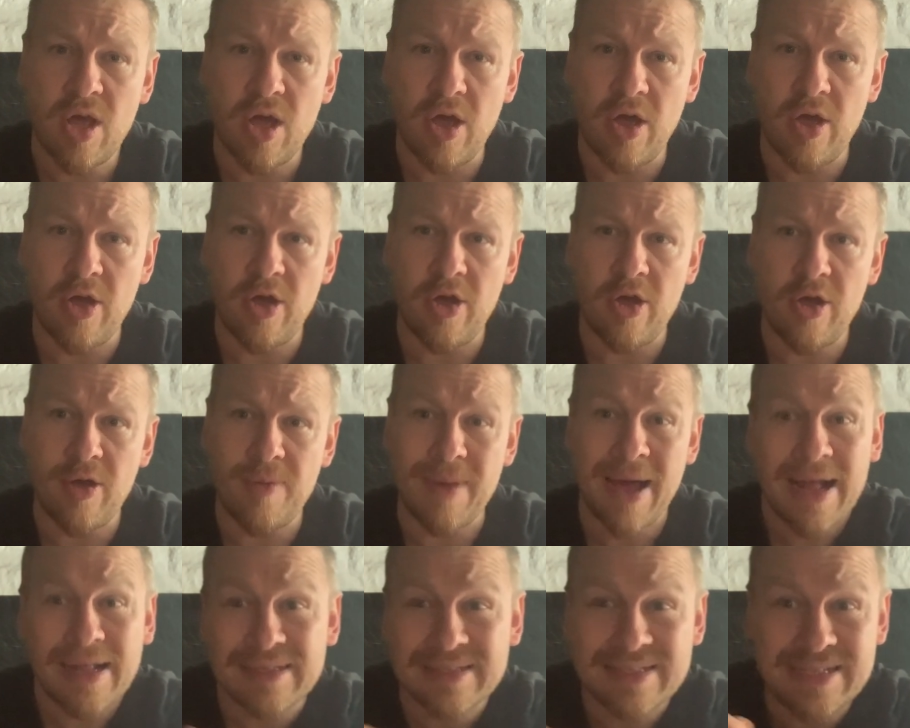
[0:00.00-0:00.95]

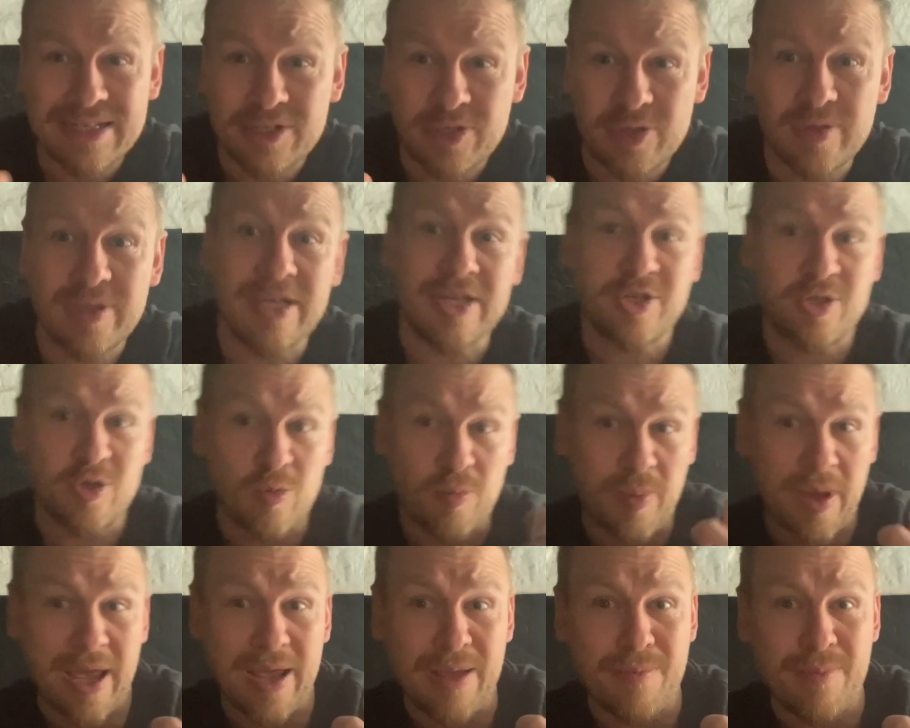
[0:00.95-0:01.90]
I'll teach you this, you
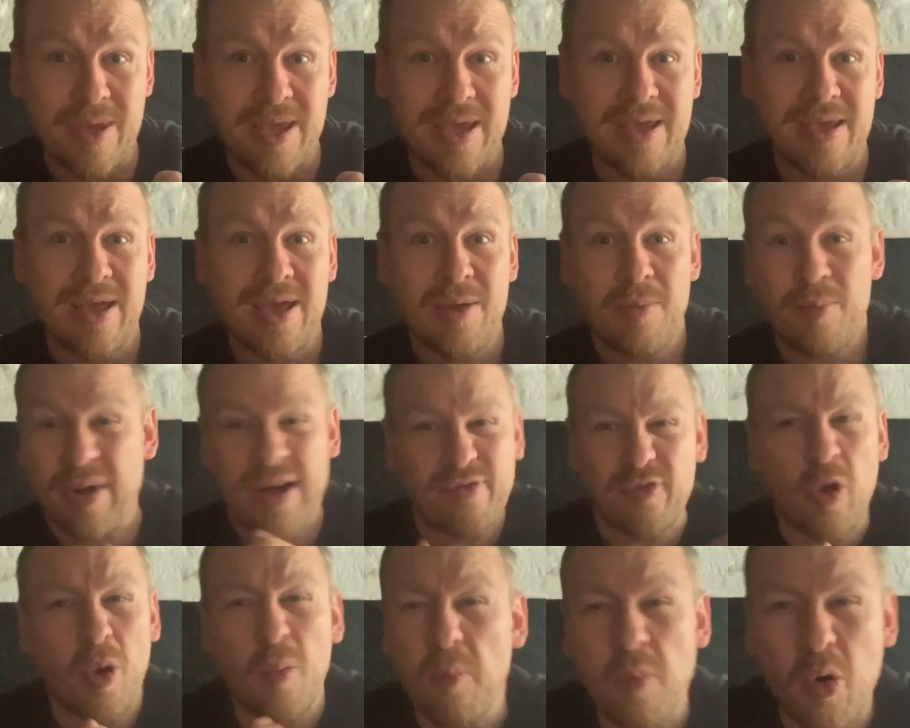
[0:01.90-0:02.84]
pay me, but I've
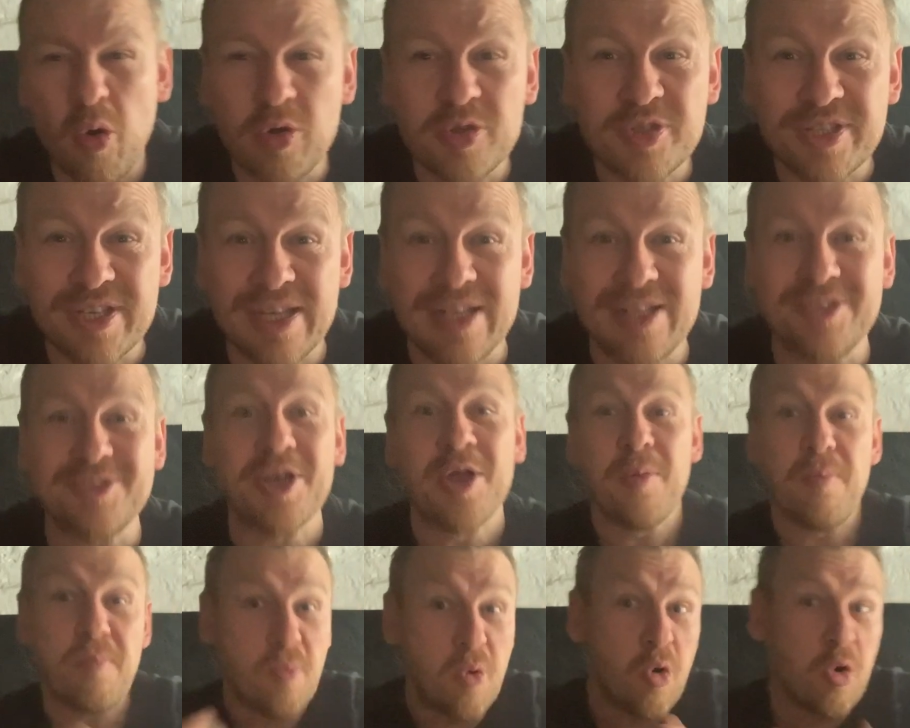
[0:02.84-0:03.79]
got more skills,
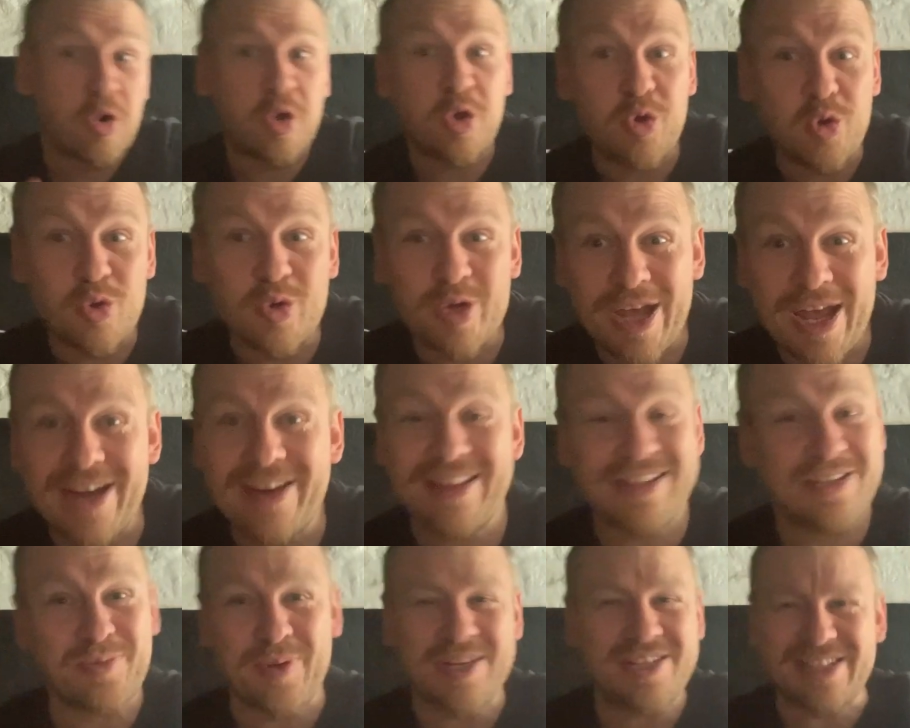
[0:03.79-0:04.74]
more kuden.
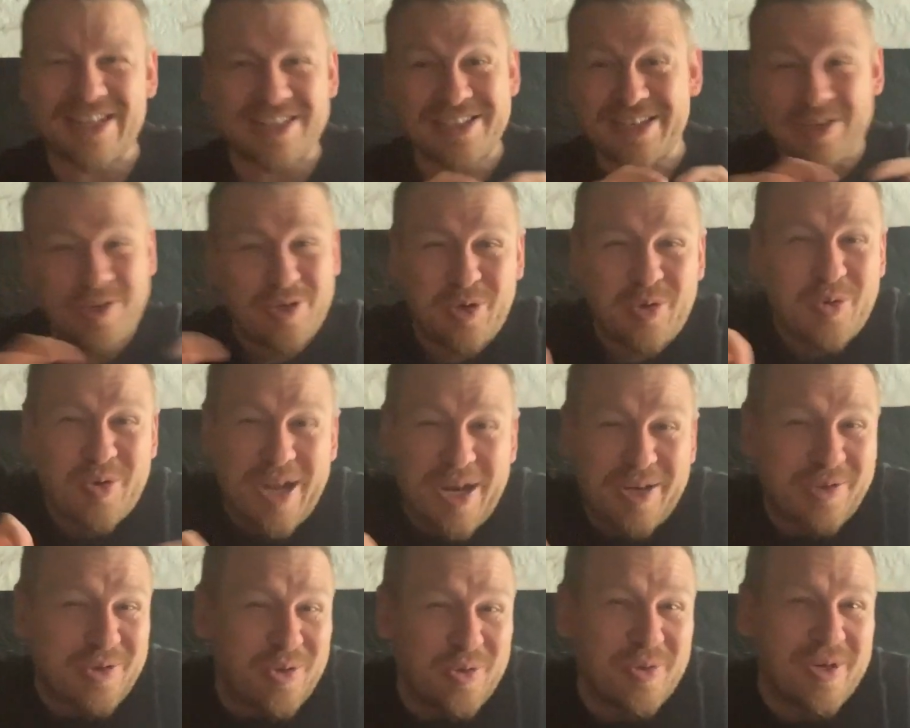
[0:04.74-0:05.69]
This way he starts in
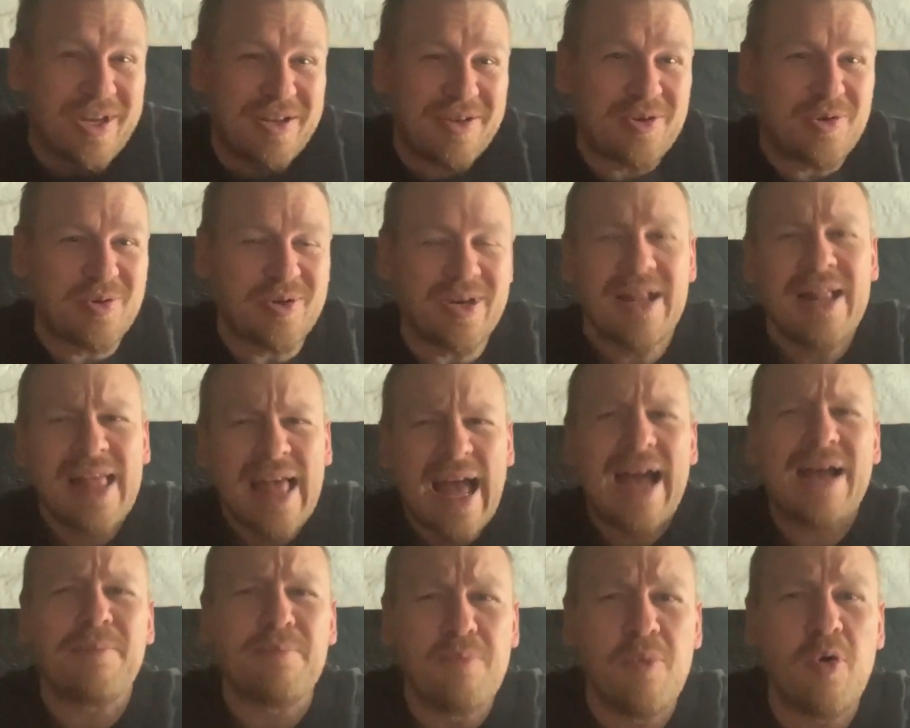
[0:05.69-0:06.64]
kuden, kuden, kuden,
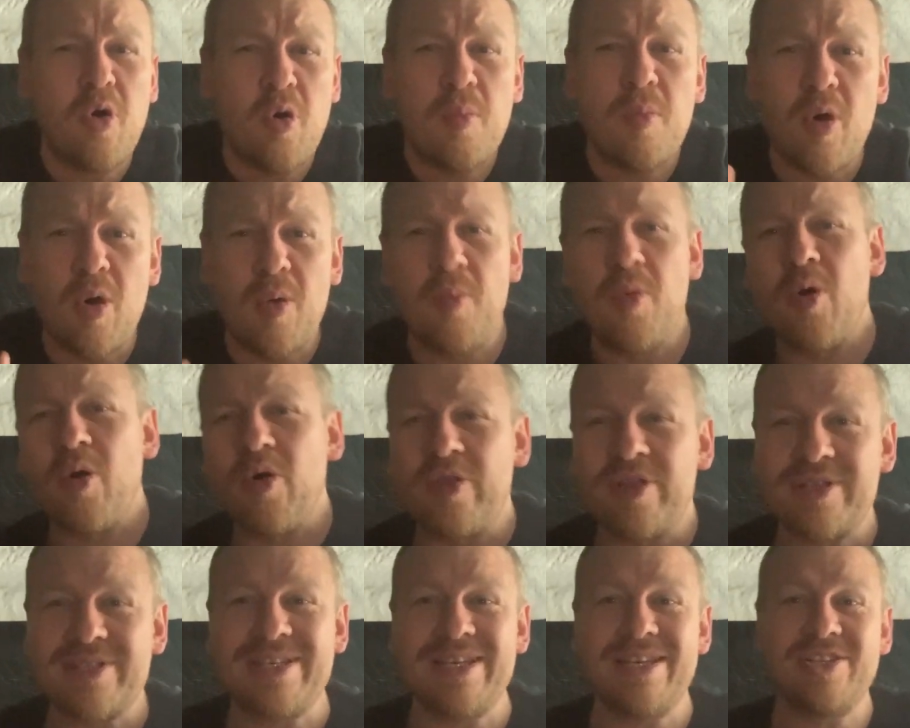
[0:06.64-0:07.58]
and more,
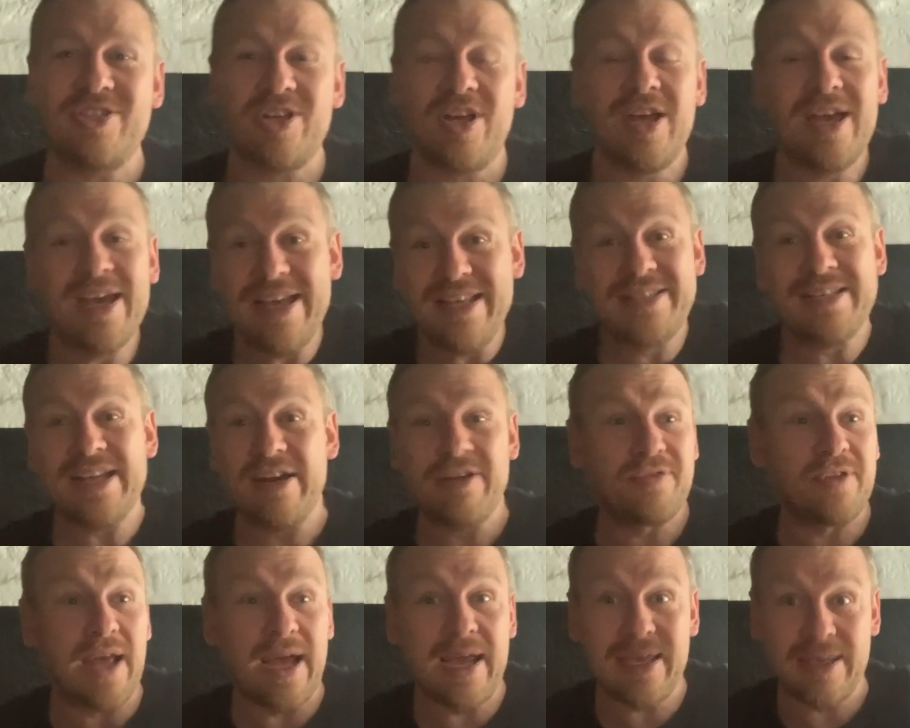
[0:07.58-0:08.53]
the teacher. Instead
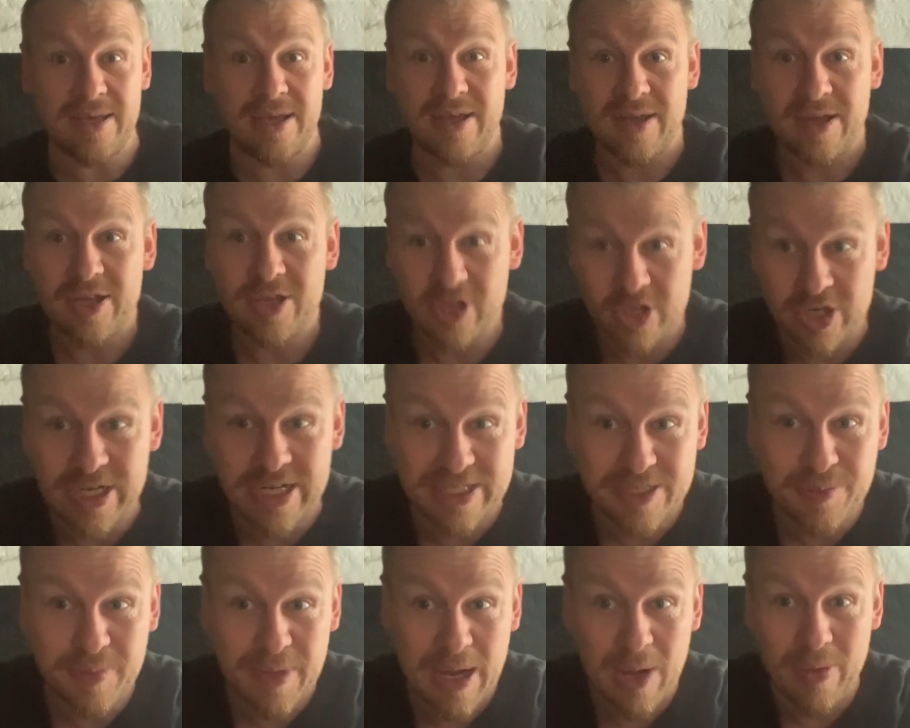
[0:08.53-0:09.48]
of like, you need
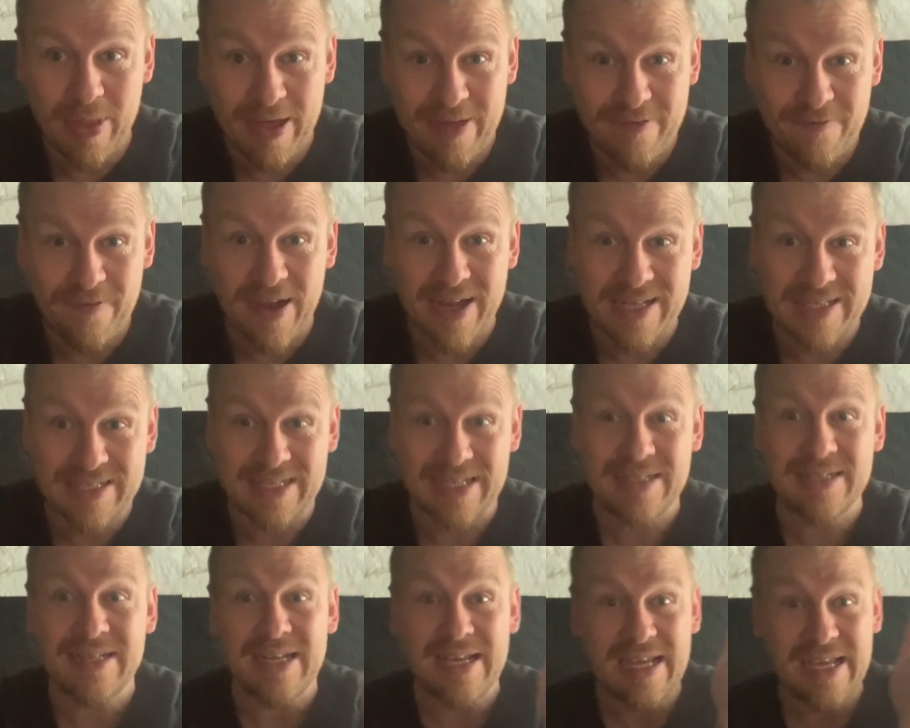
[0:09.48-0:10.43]
to be out there
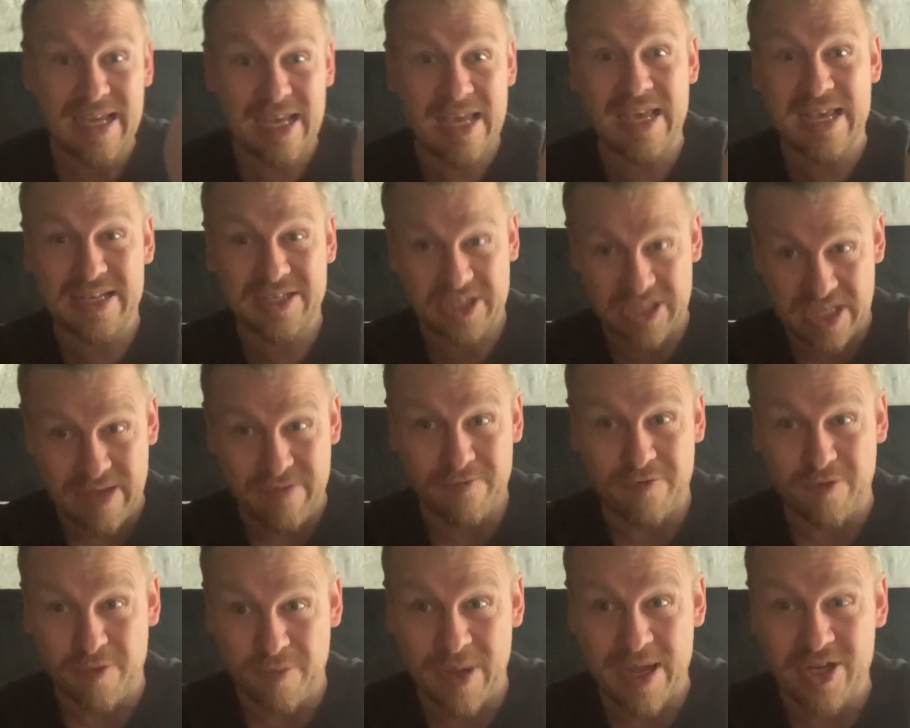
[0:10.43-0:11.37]
fighting, here's the
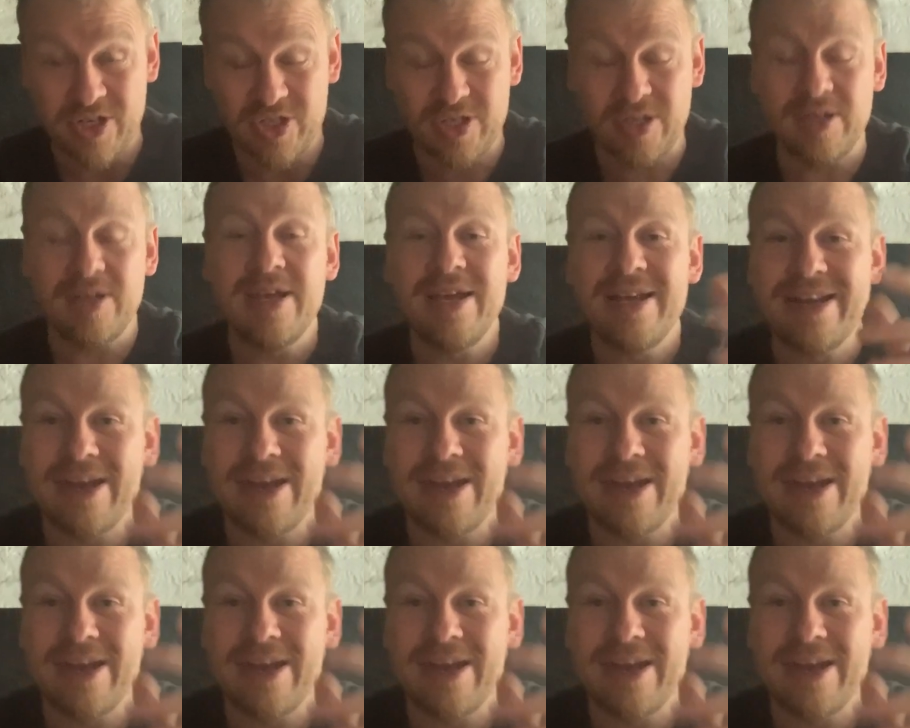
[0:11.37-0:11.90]
information.